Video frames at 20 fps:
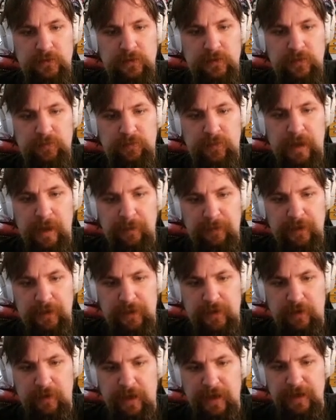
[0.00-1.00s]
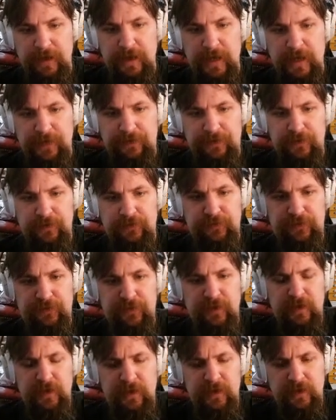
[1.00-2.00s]
But I'm going to go ahead and hit
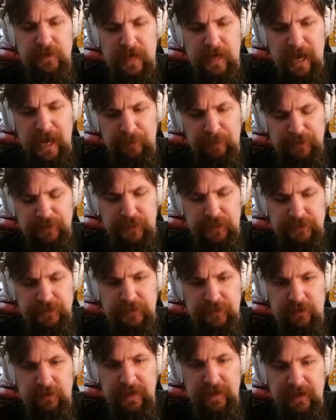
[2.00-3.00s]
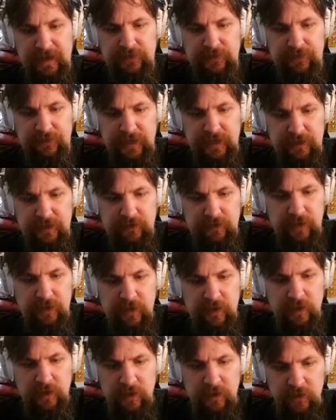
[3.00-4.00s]
this object here and activate it.
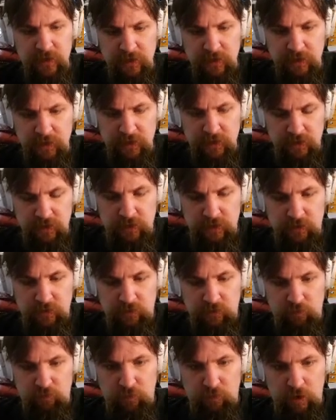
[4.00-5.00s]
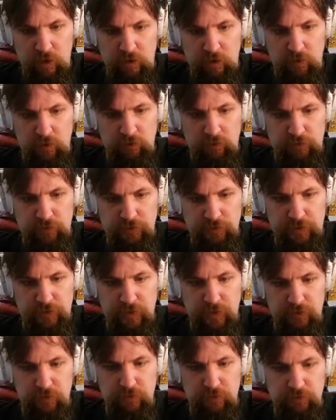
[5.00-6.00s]
Woe to
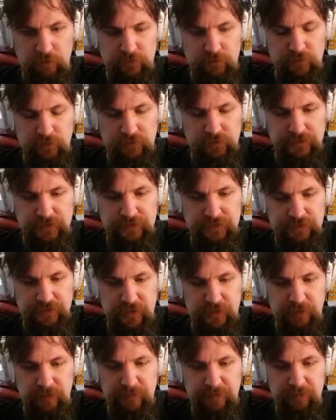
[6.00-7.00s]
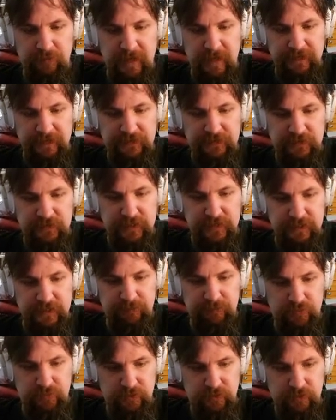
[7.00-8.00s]
those who disturb my
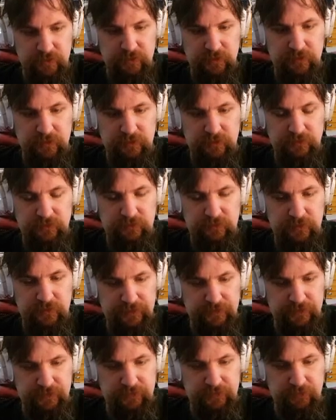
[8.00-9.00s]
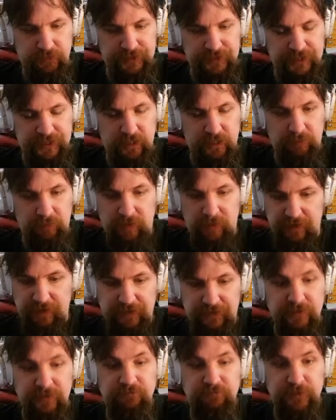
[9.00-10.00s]
sleep. There's a switch here.
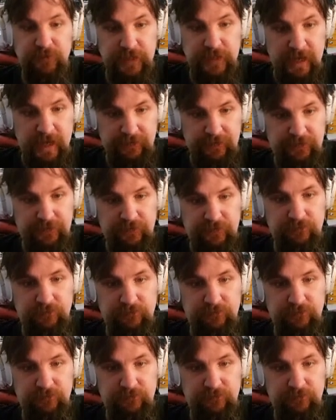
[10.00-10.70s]
Press it? Yes.